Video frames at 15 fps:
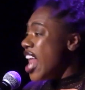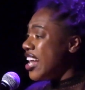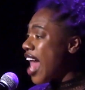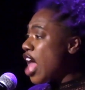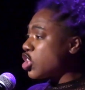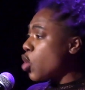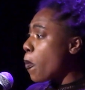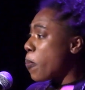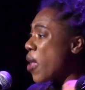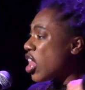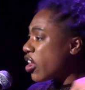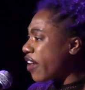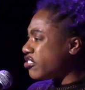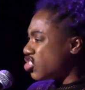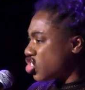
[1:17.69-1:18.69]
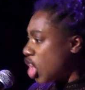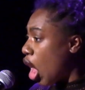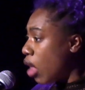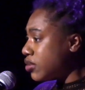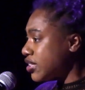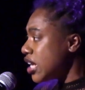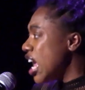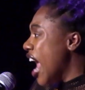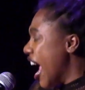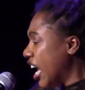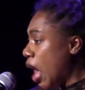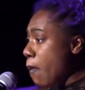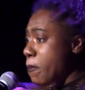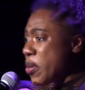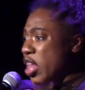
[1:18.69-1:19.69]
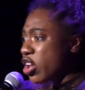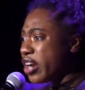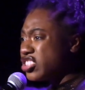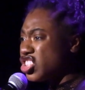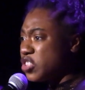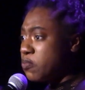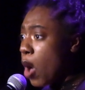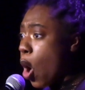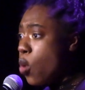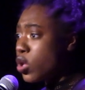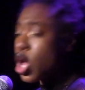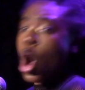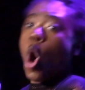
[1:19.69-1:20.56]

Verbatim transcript: Now you pillar of salt, and I'm pillar of smoke,